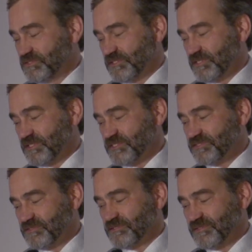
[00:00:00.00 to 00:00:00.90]

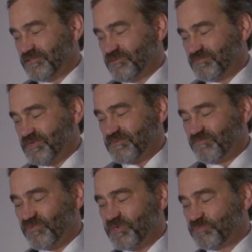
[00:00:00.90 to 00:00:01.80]

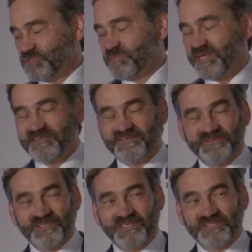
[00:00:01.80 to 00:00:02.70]
very prospective